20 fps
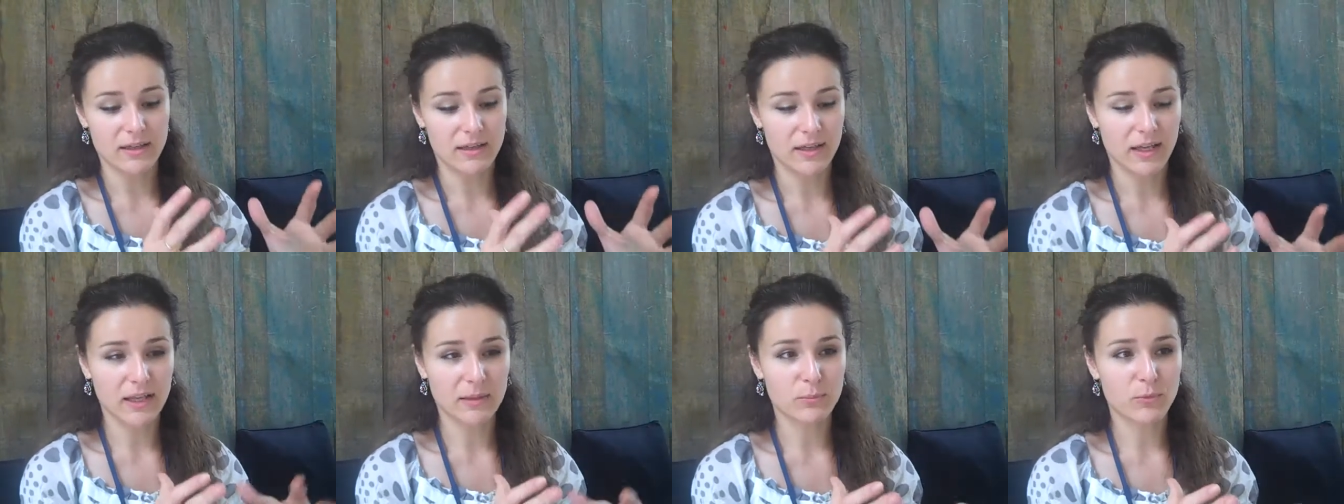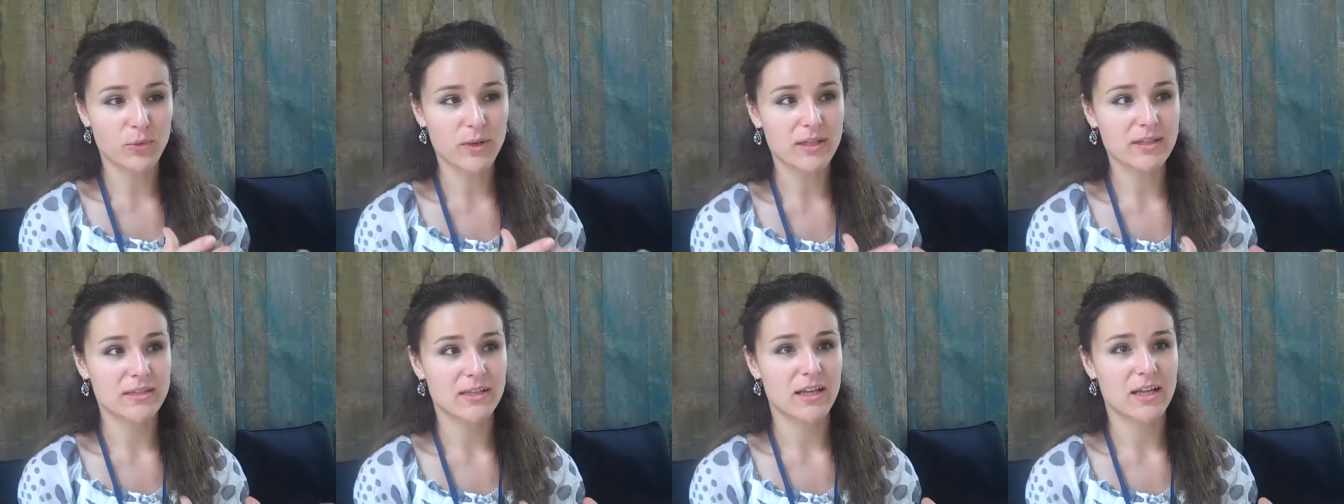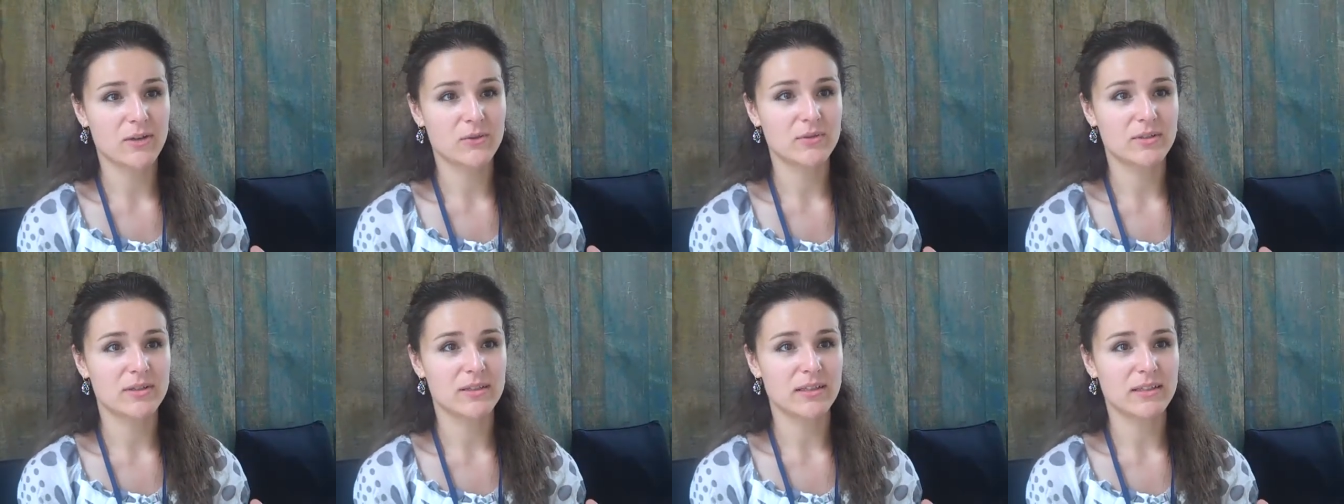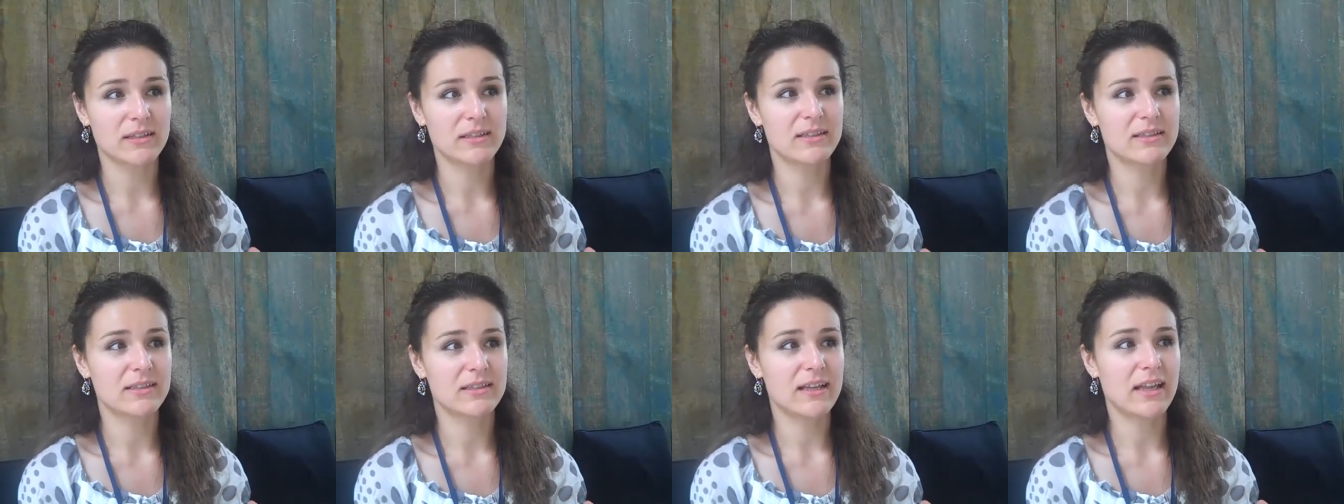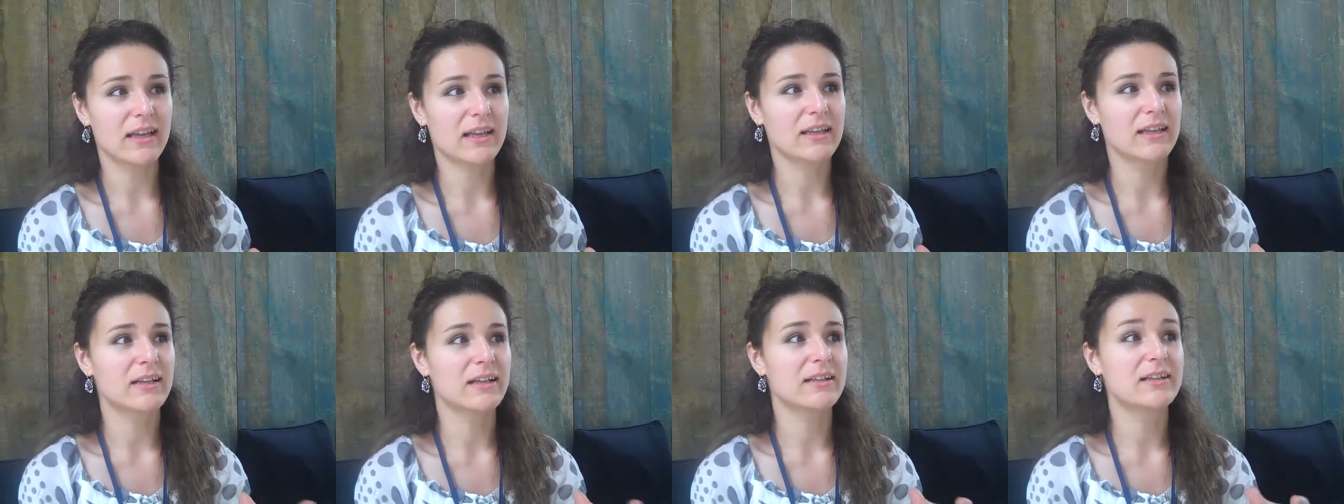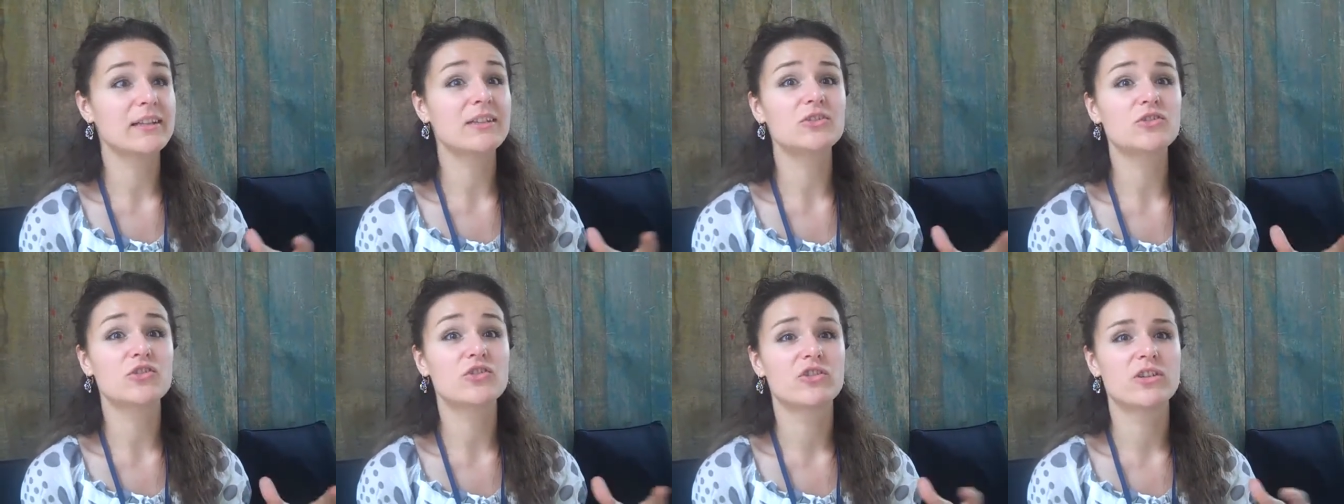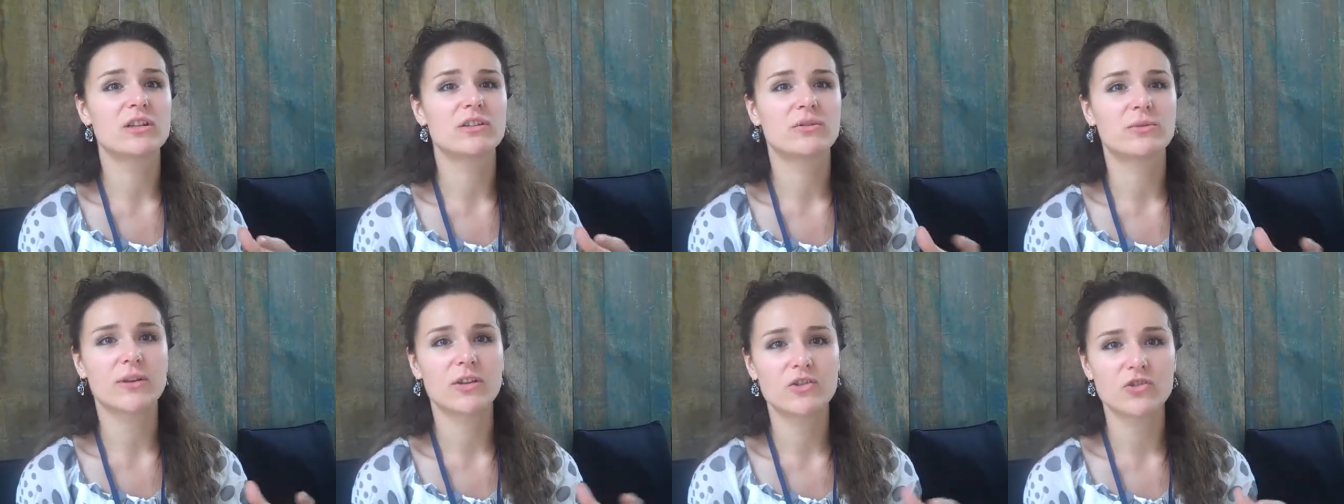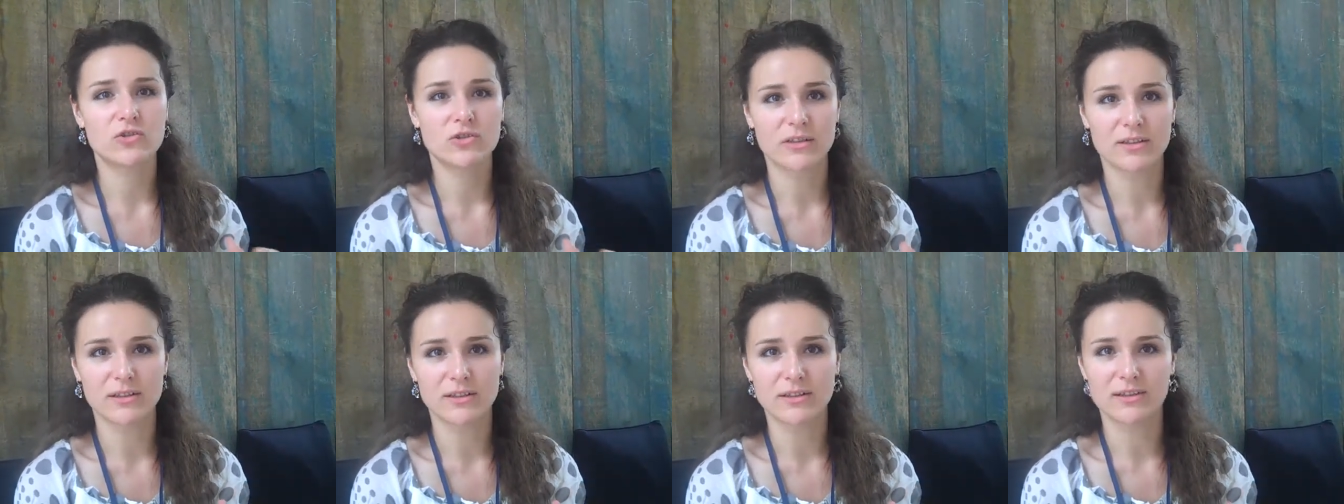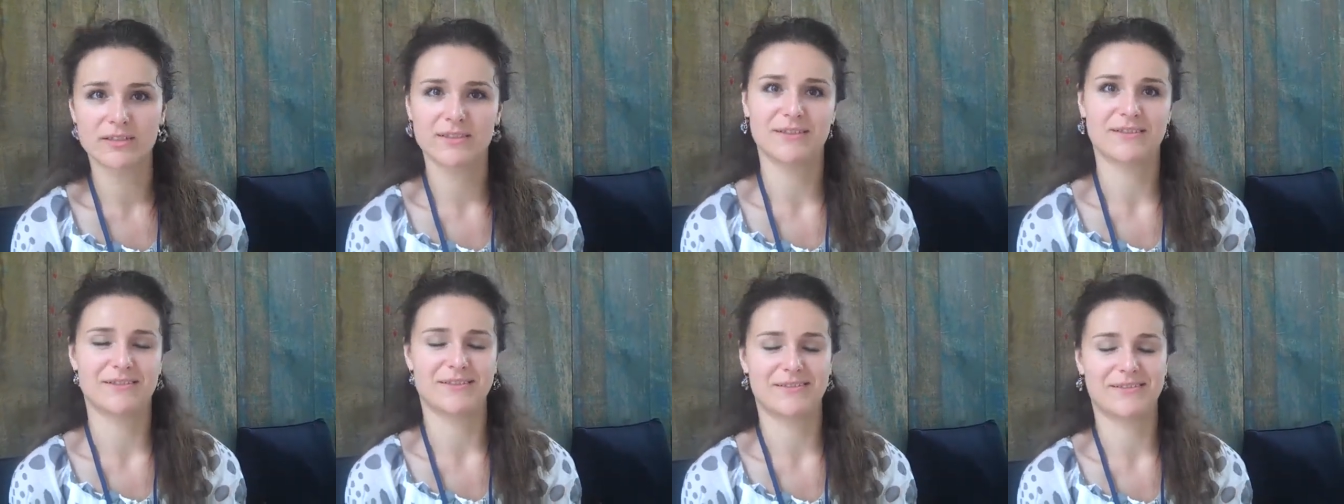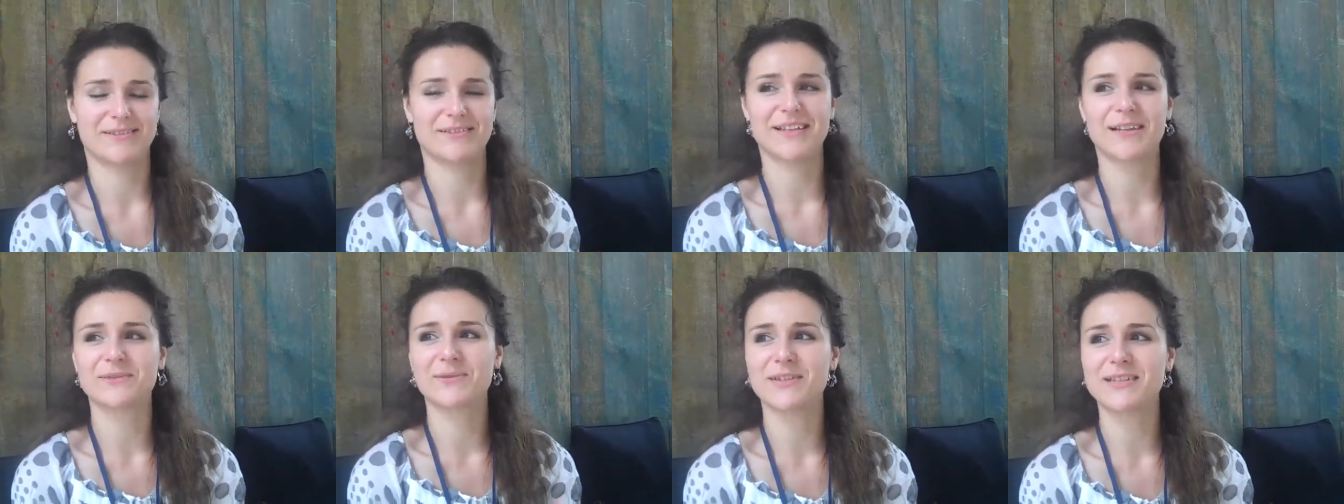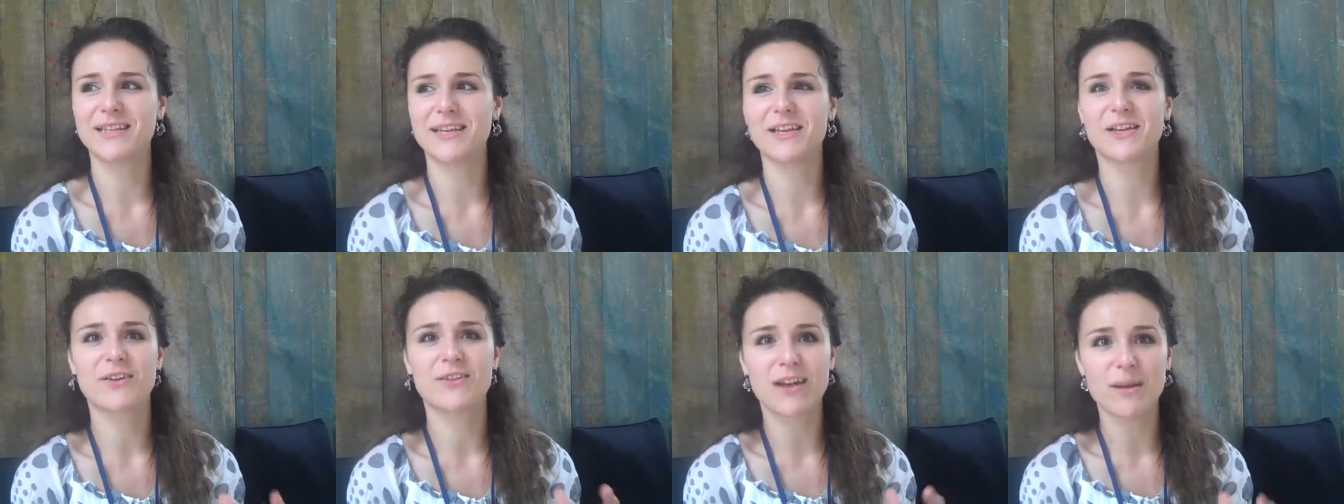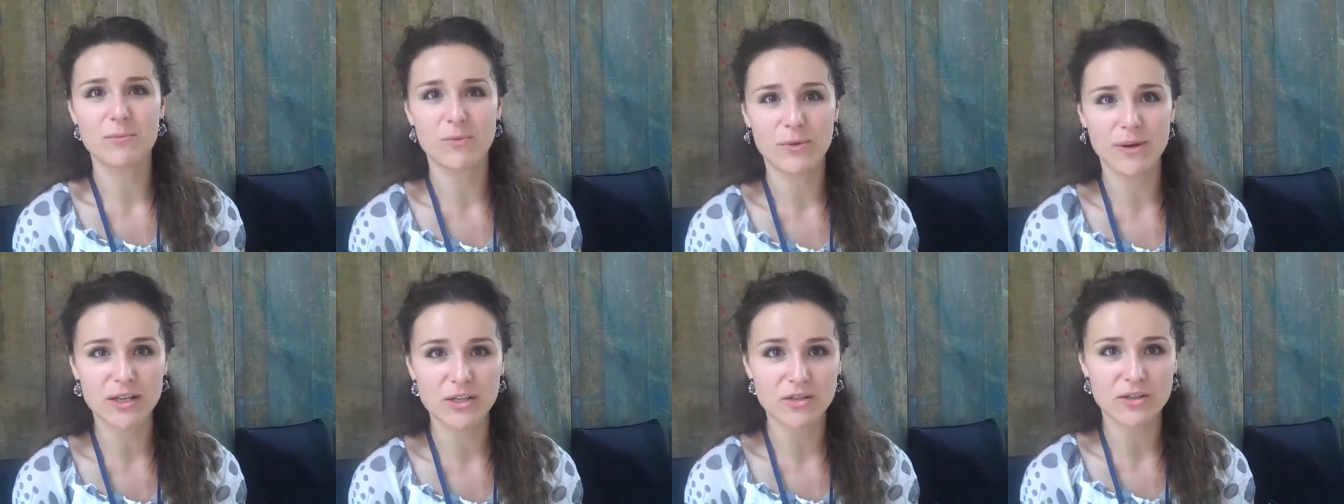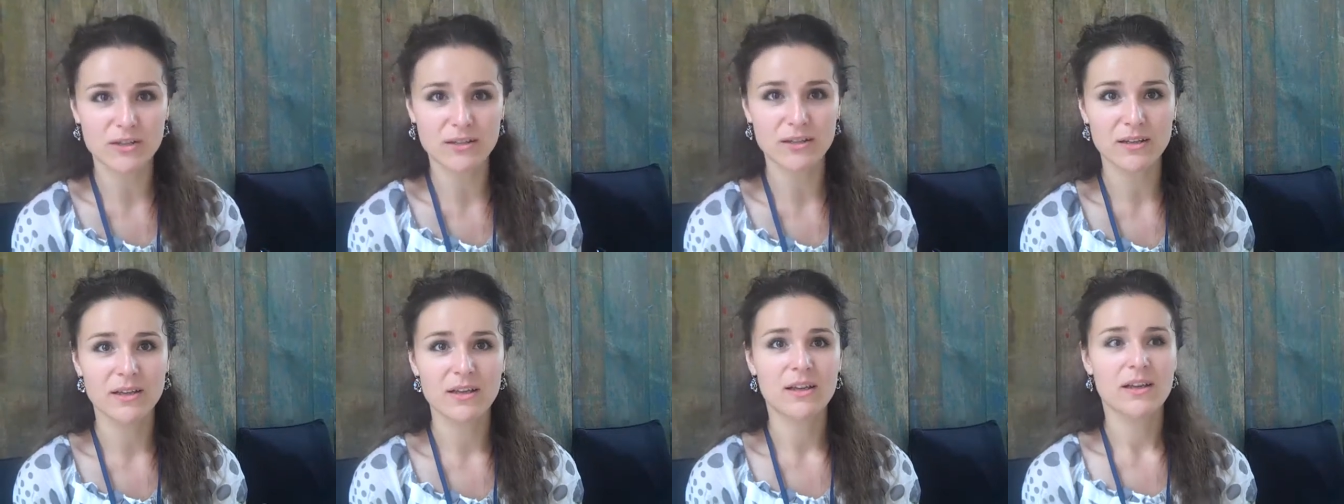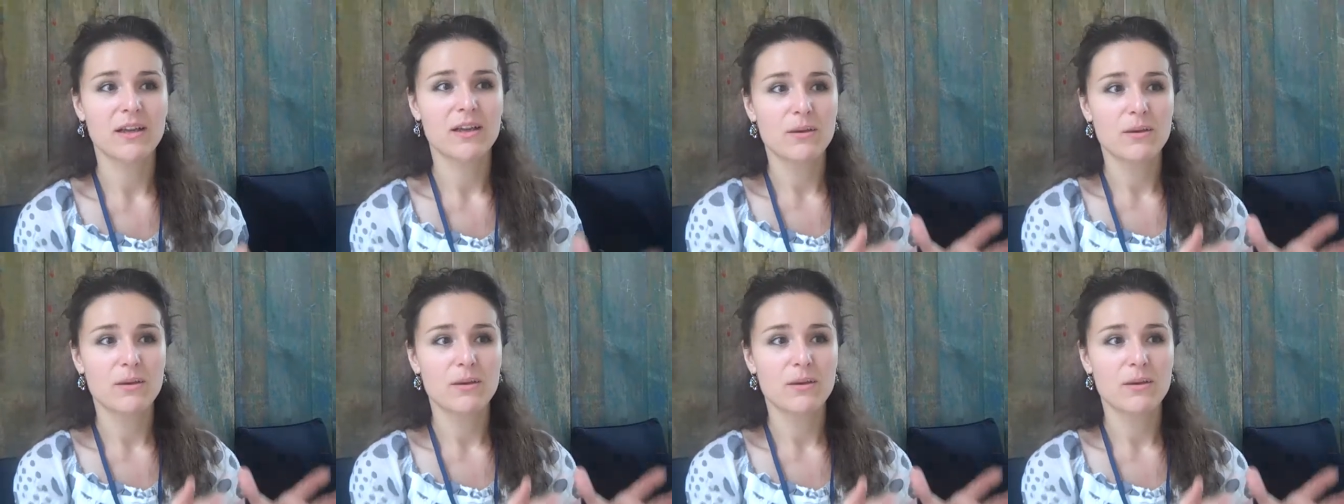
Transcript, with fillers: It brings out, it's like an intergenerational, uh, I would say, collaboration